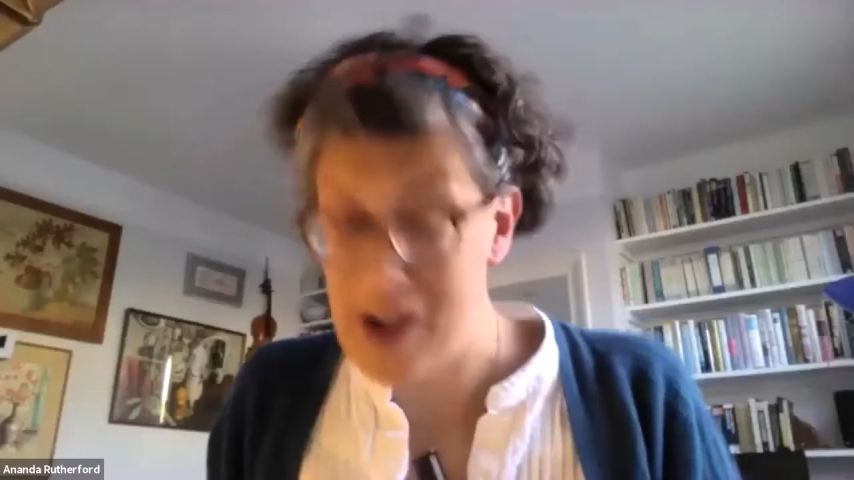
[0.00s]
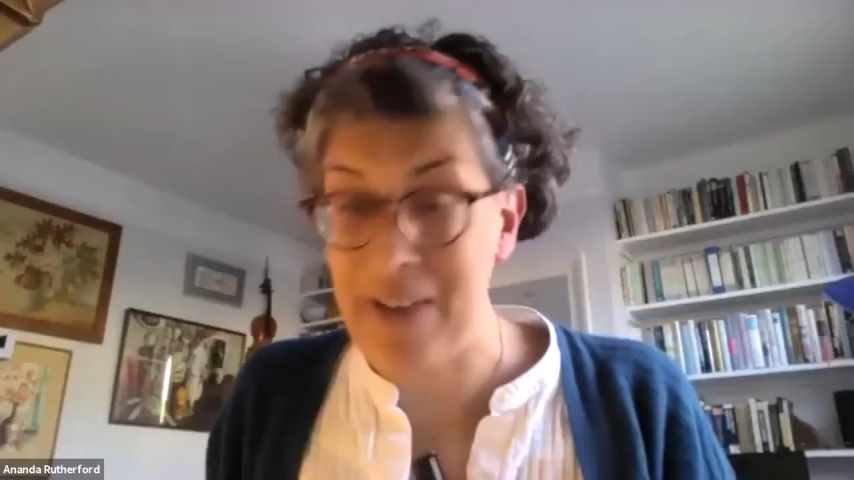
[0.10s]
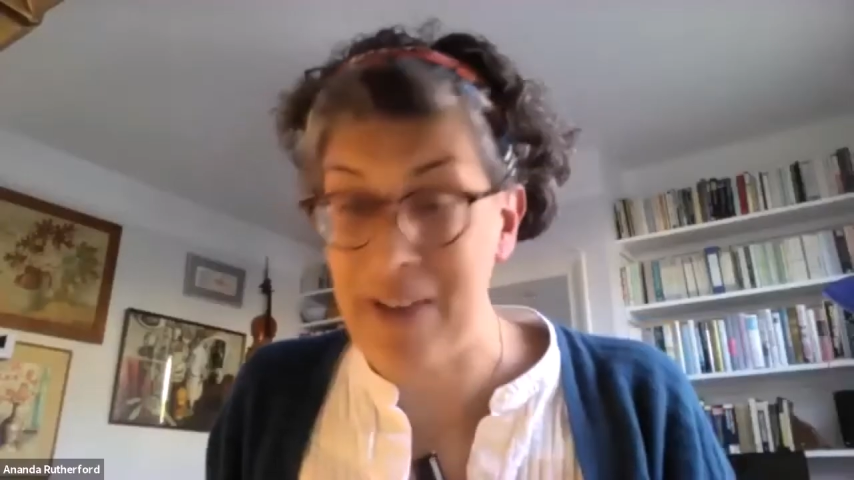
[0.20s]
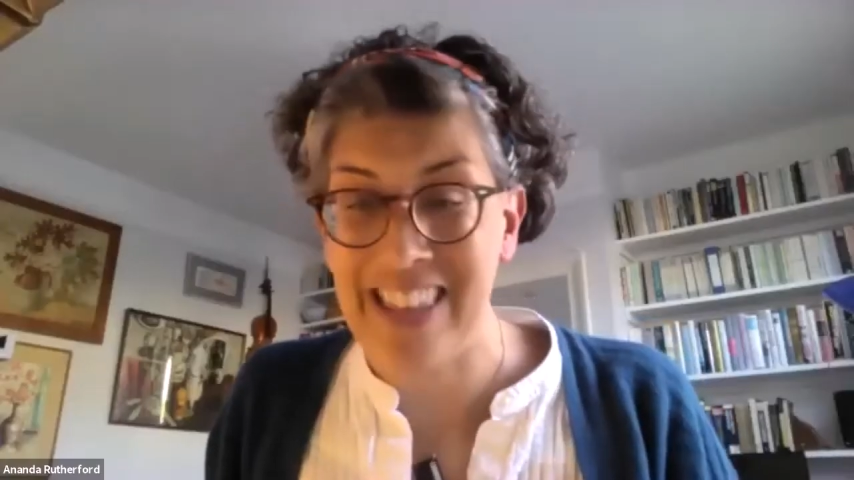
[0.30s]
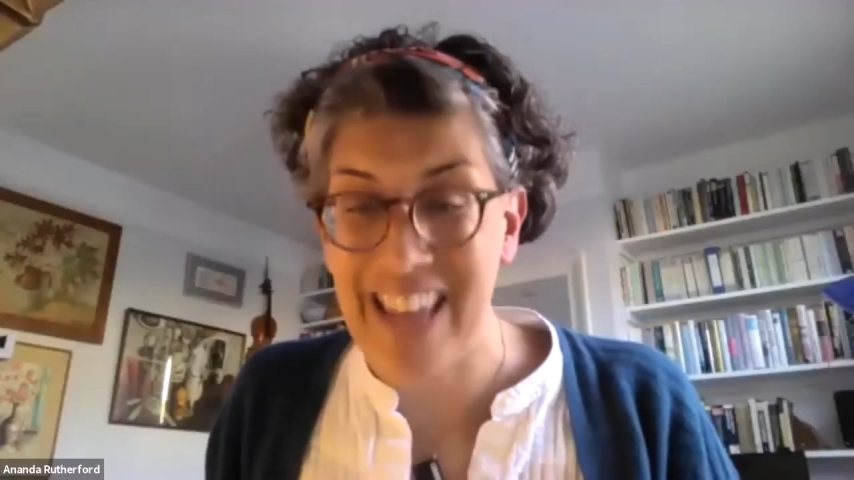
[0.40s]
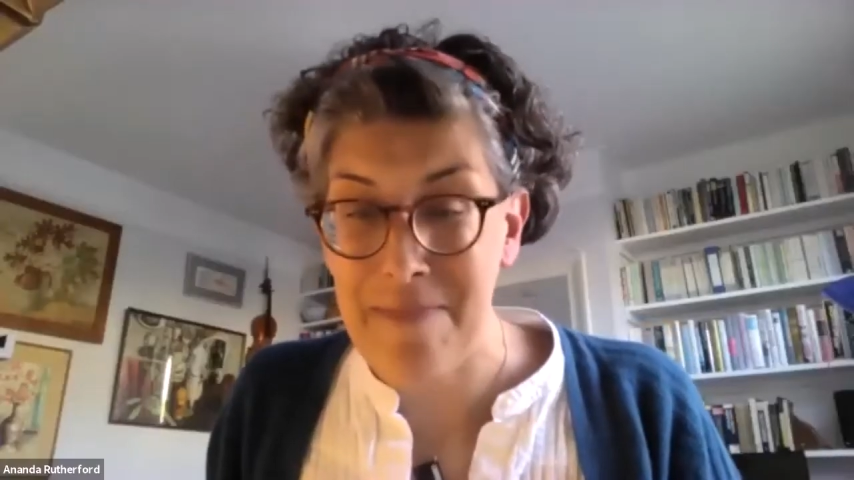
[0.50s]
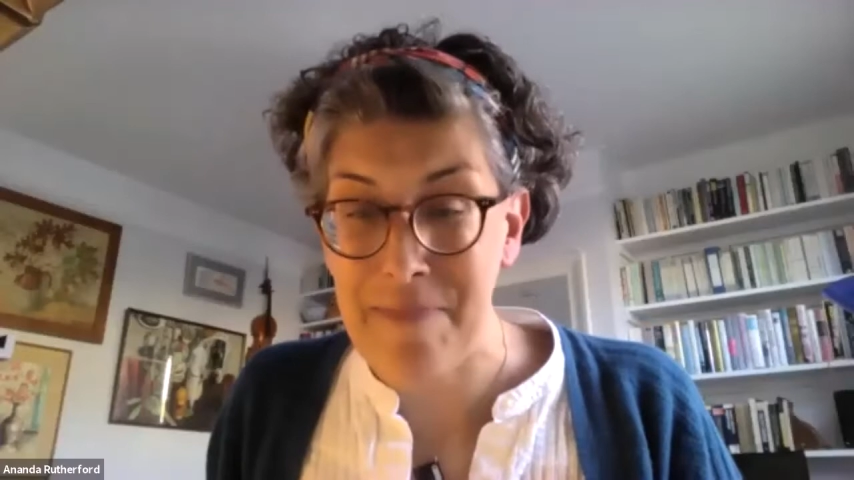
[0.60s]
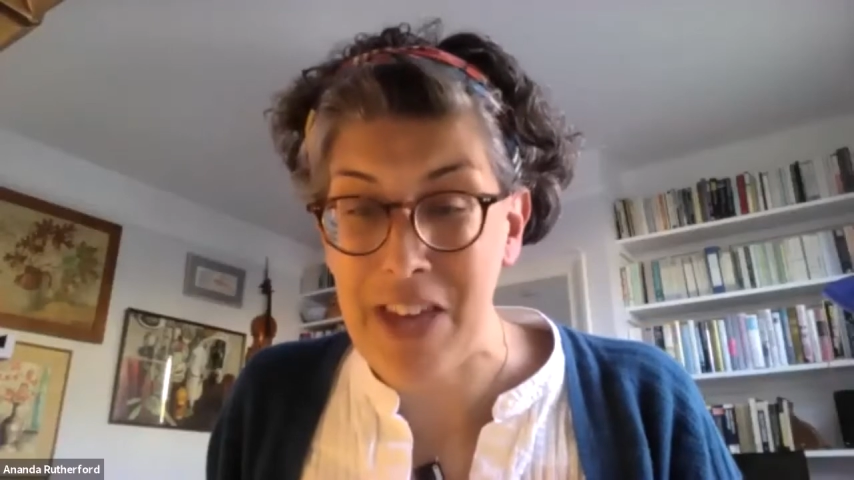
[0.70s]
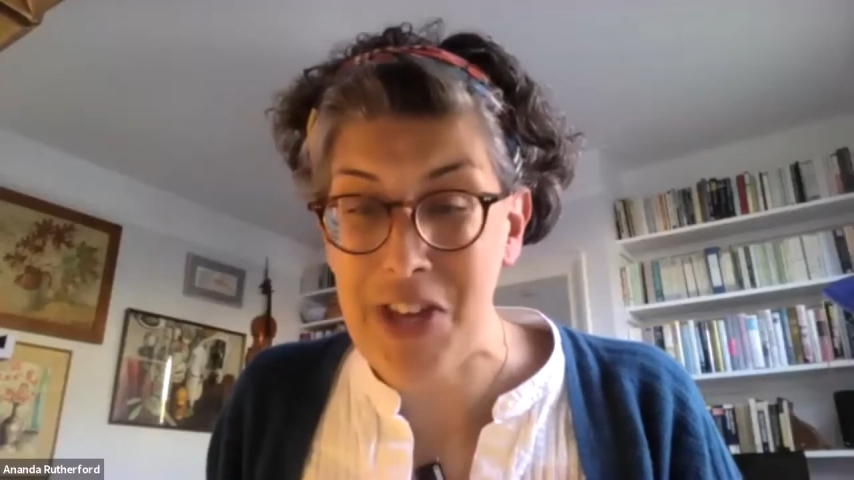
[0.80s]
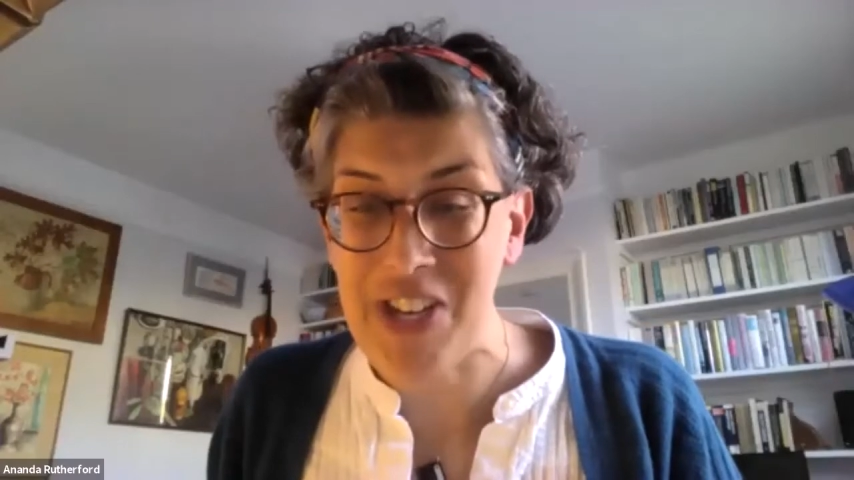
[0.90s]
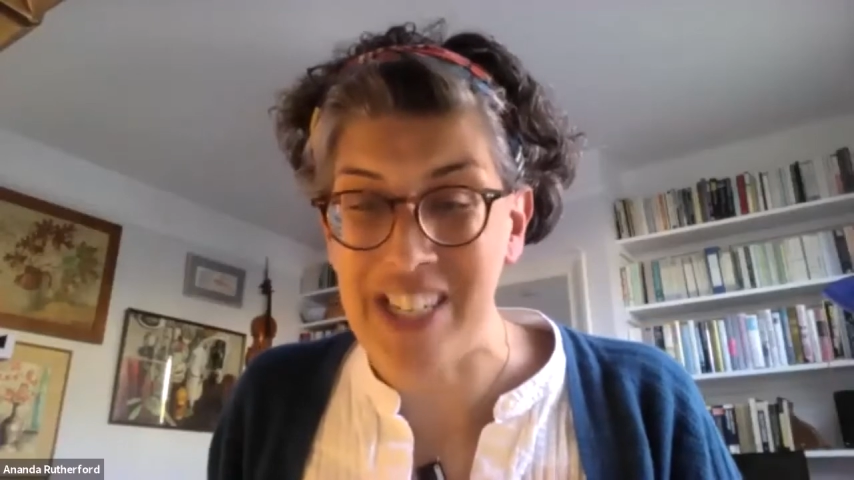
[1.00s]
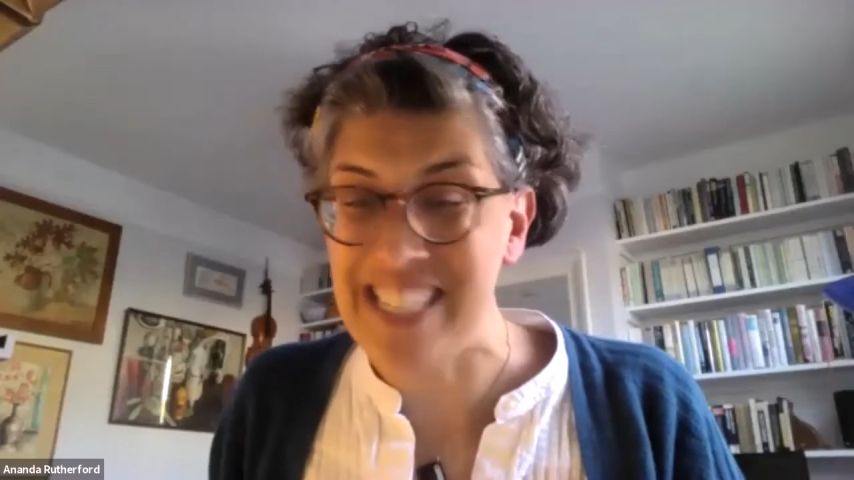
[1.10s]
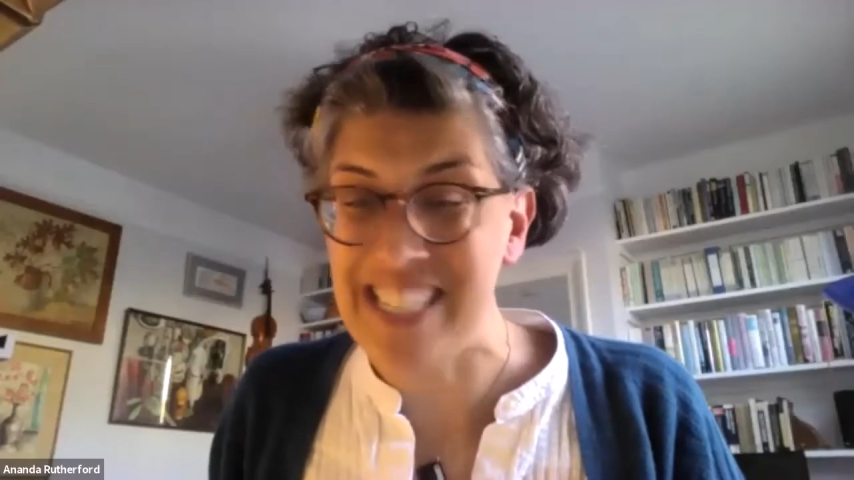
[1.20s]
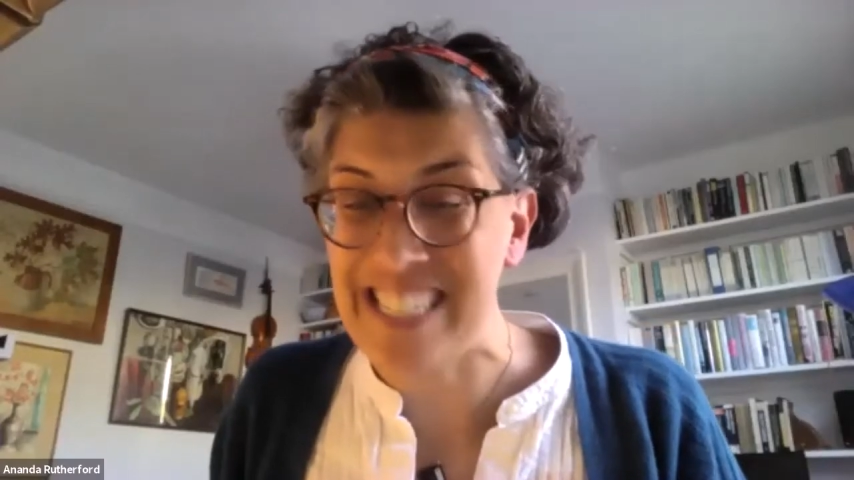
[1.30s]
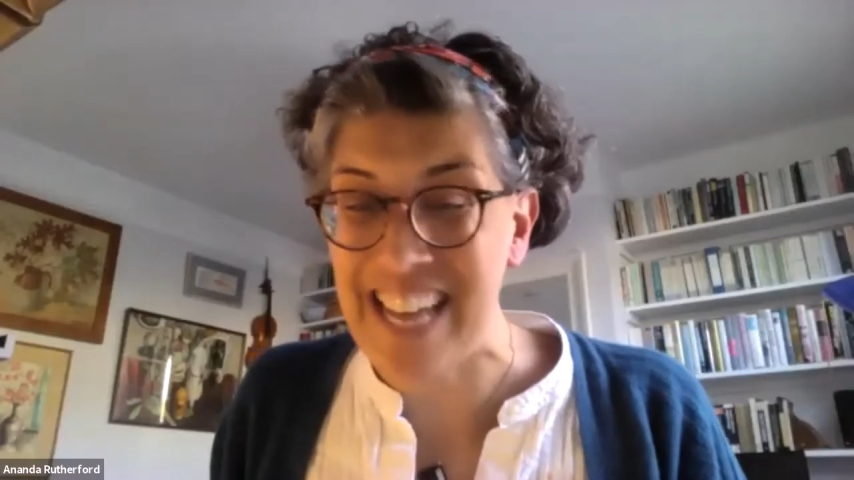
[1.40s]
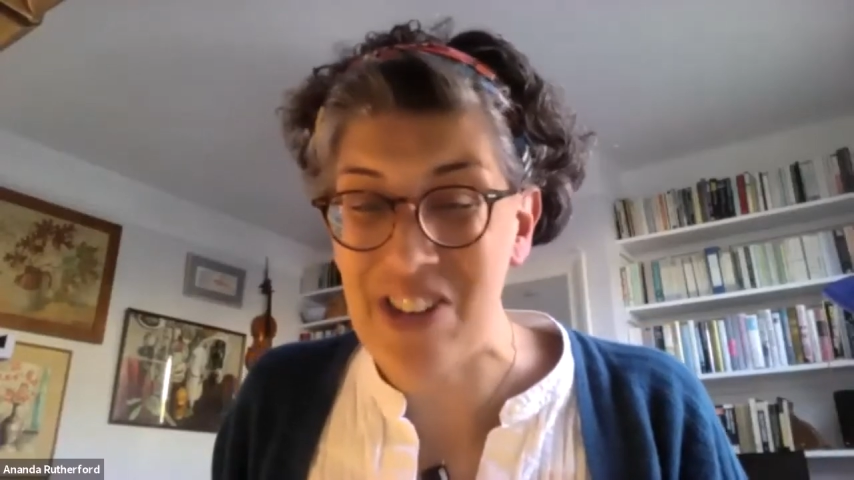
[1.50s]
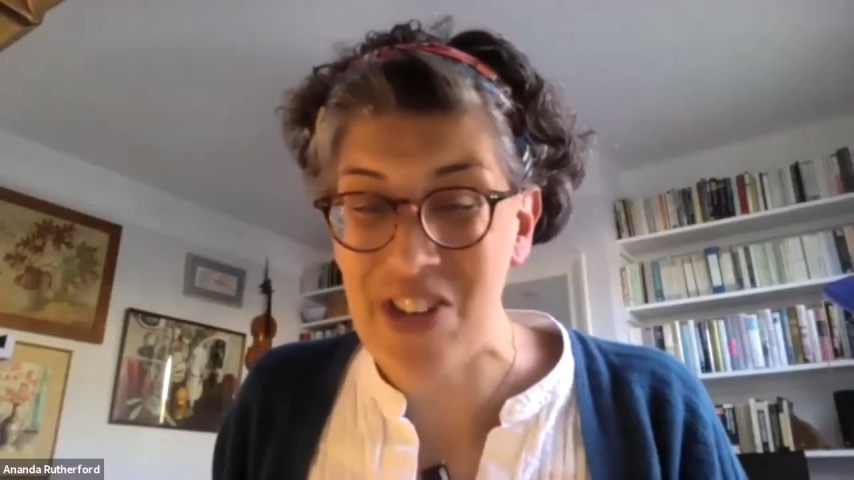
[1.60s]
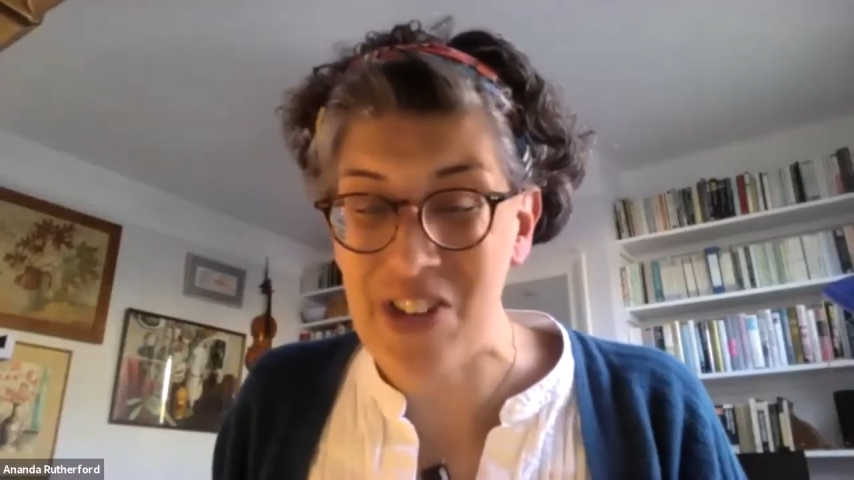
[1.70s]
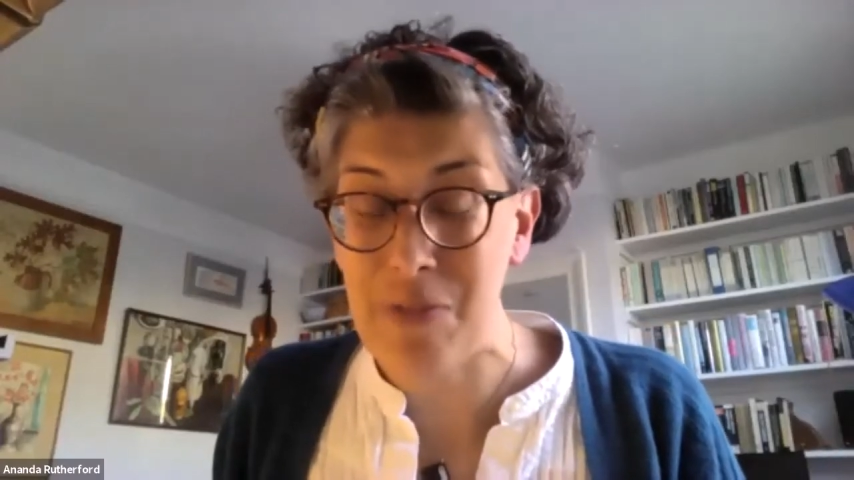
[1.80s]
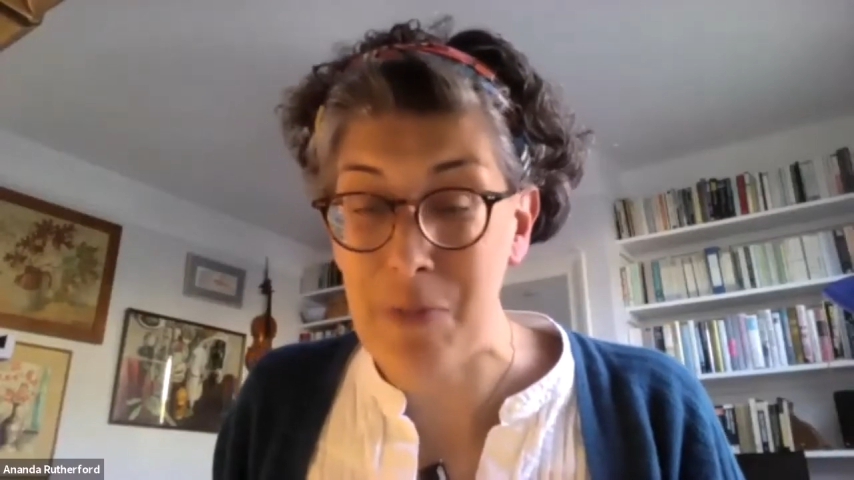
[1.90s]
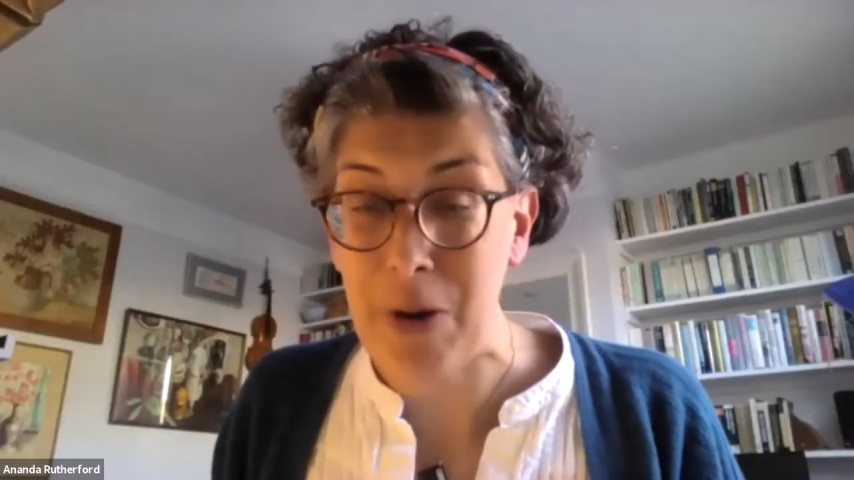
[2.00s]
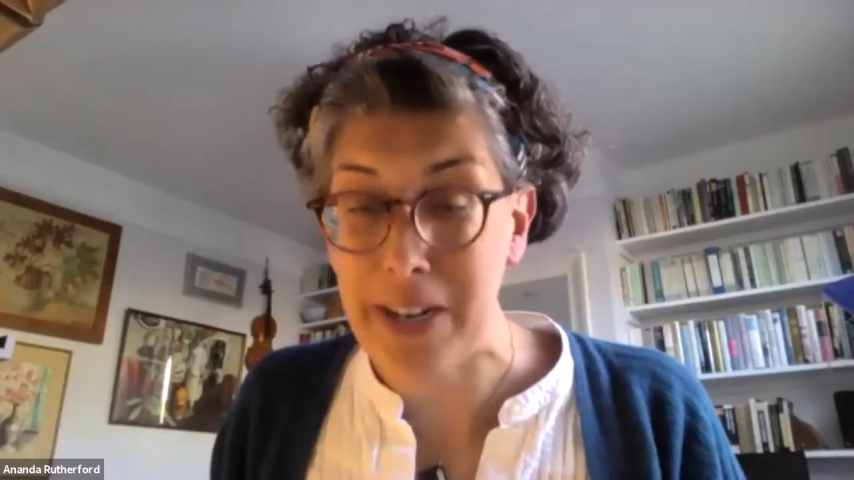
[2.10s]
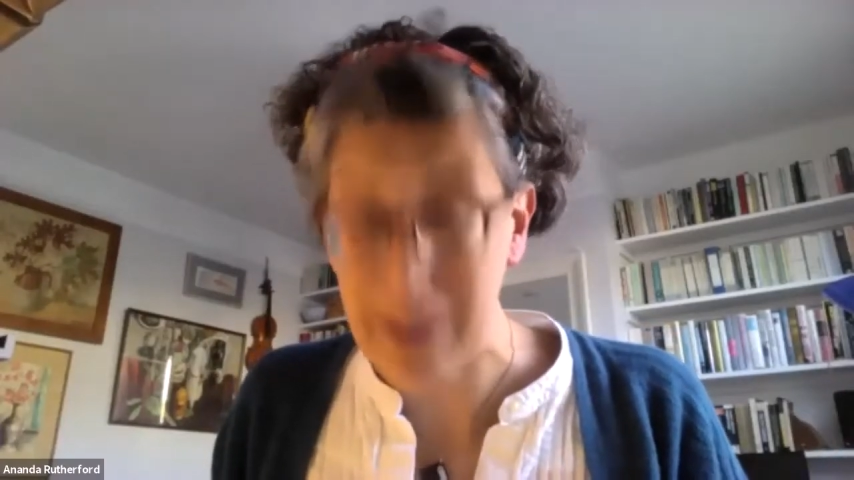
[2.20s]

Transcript: about the ambition and intention of the,